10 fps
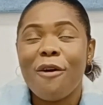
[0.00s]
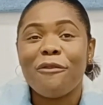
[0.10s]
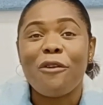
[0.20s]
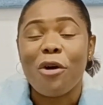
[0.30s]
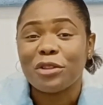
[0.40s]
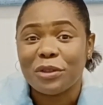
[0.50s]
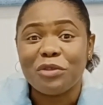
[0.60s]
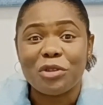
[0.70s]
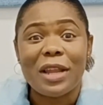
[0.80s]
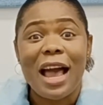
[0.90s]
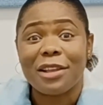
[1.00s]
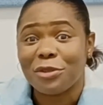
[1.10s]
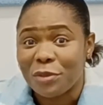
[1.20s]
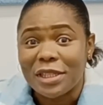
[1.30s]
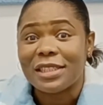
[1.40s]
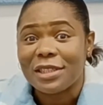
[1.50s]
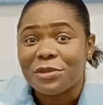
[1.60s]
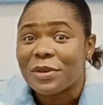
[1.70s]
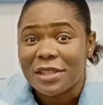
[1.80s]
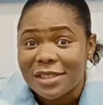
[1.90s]
4th of July
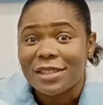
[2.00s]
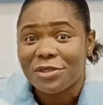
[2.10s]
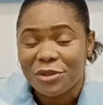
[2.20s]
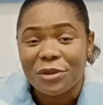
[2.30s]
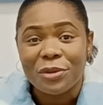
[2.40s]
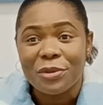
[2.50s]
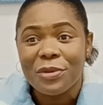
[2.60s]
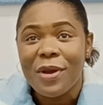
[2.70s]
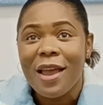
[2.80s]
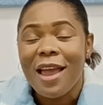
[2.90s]
2022.